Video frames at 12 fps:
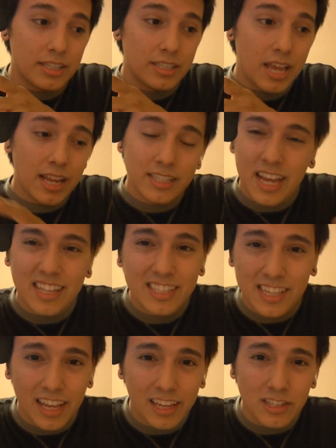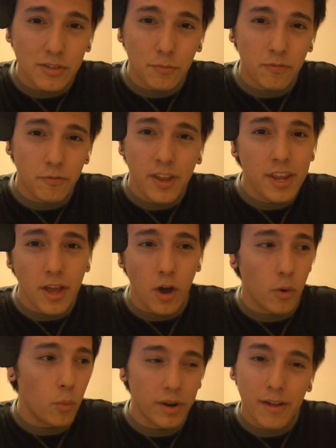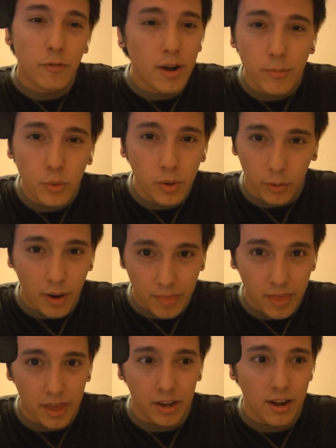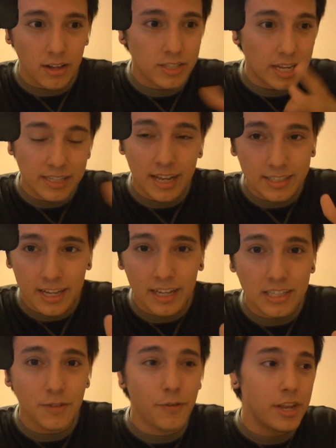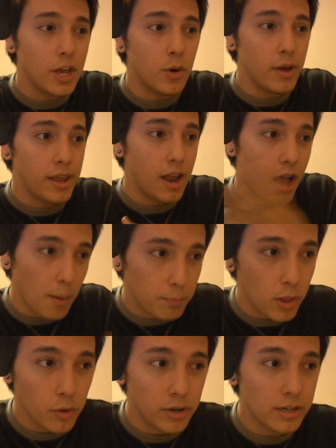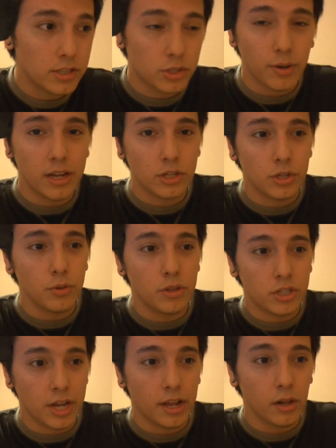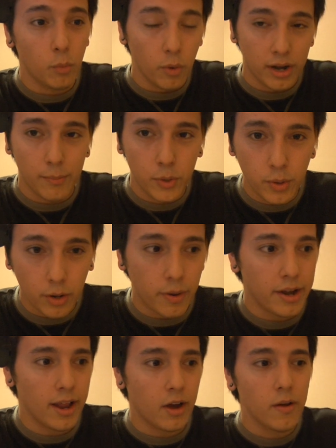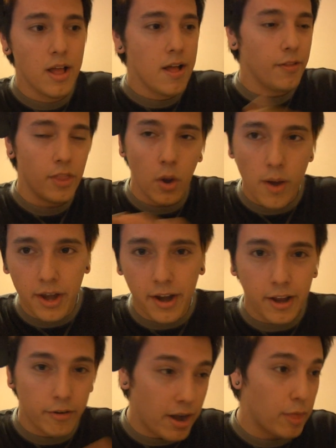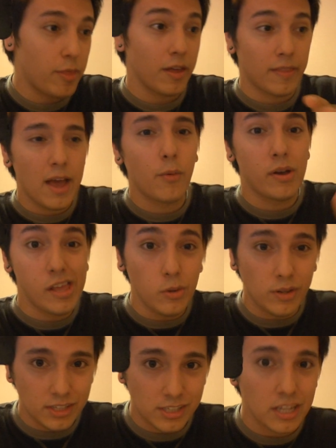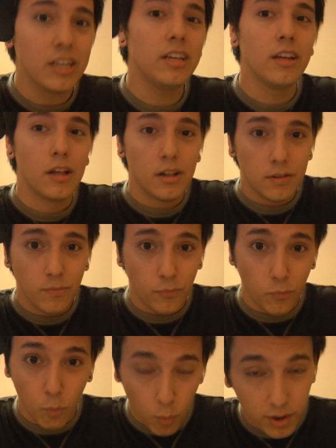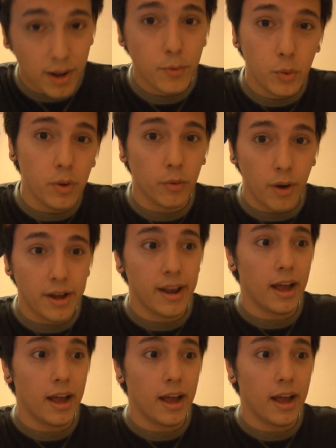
take 10 seconds of video, whatever I'm doing right then, I'll take 10 seconds of video and upload it straight to the channel what I'm doing right now. No editing or anything. That way you can see what I'm doing right